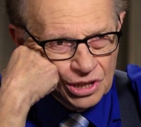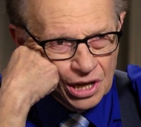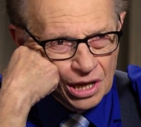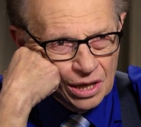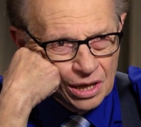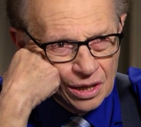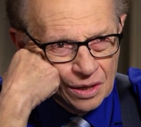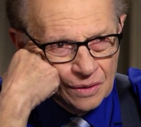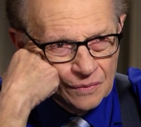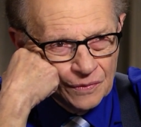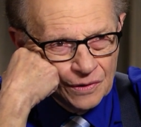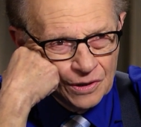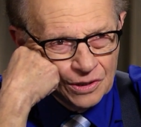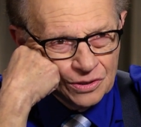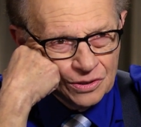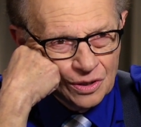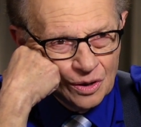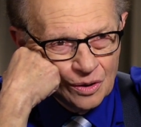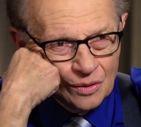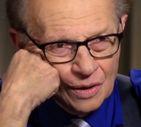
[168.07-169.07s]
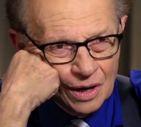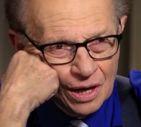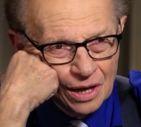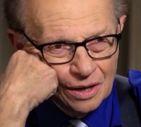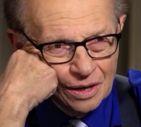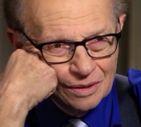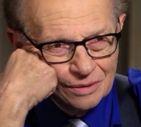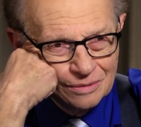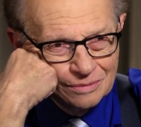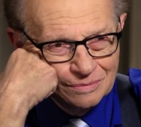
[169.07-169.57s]
sailing at first, though,
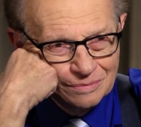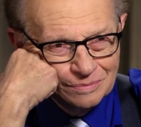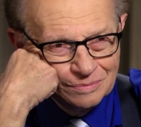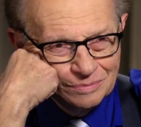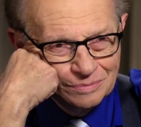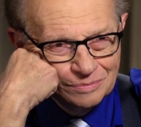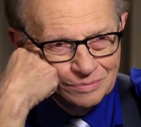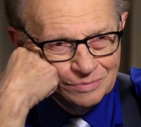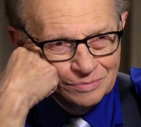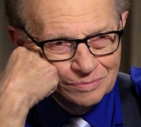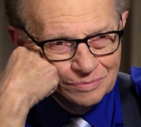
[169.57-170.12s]
right? Well, I